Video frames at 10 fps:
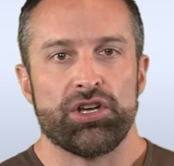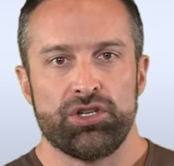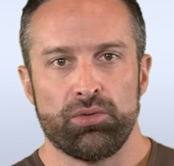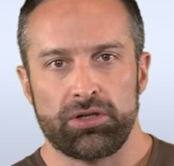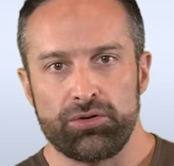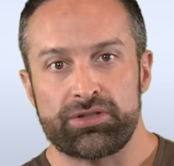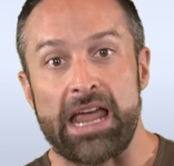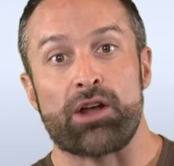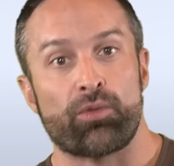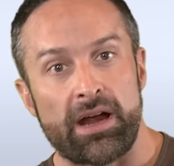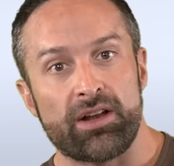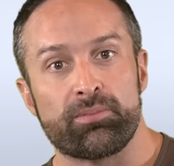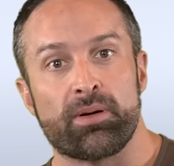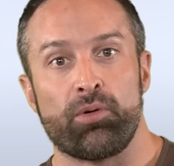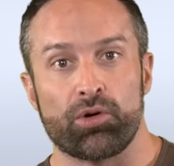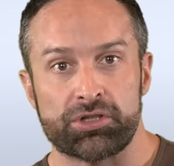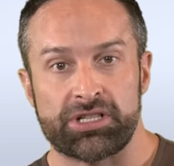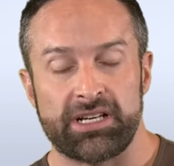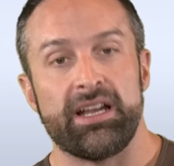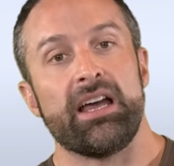you will lose a greater
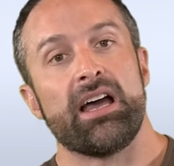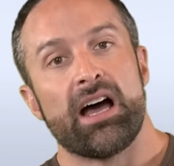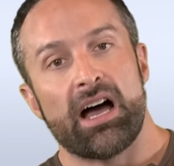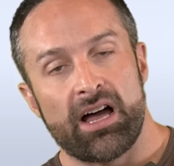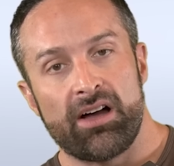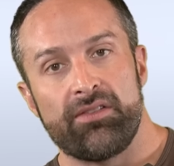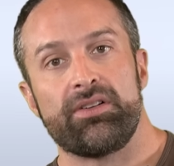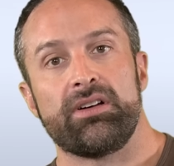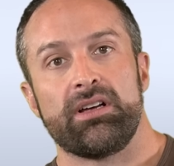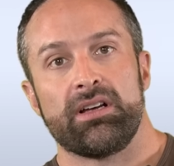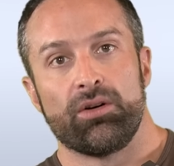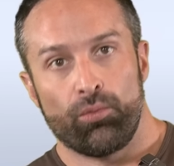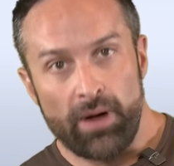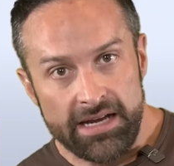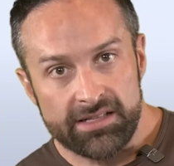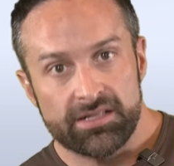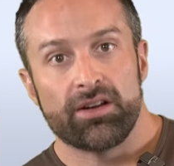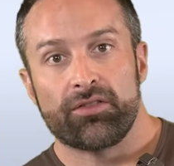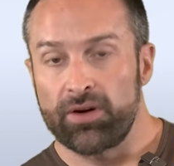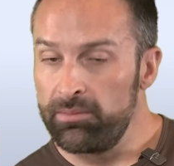proportion of weight
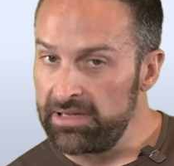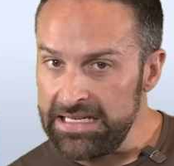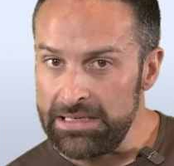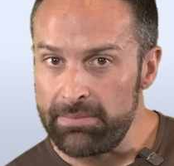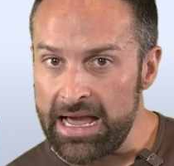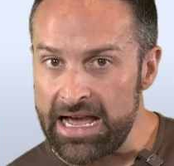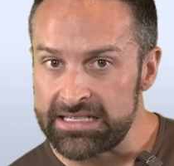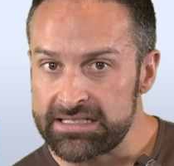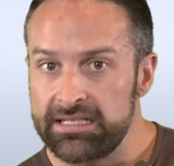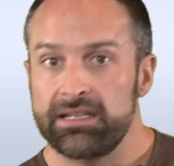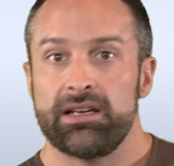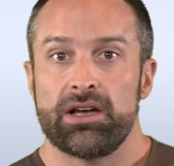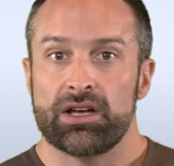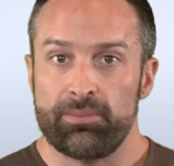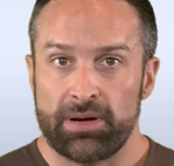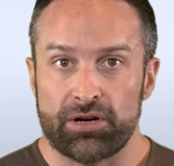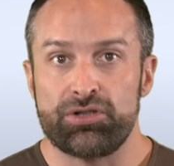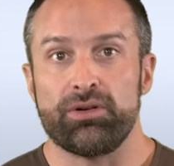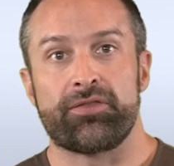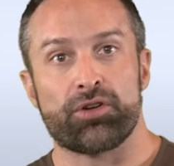from lean mass compared
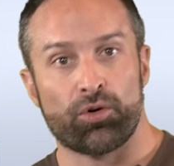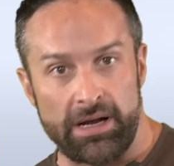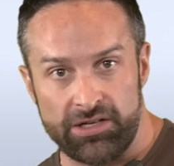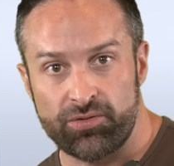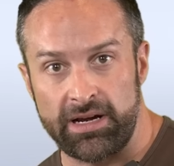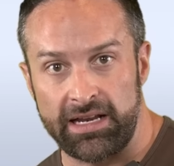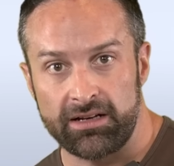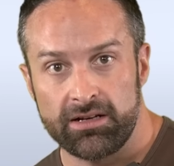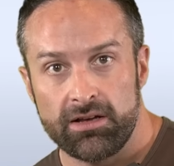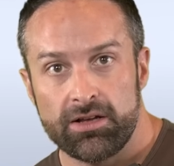to if you're weight training.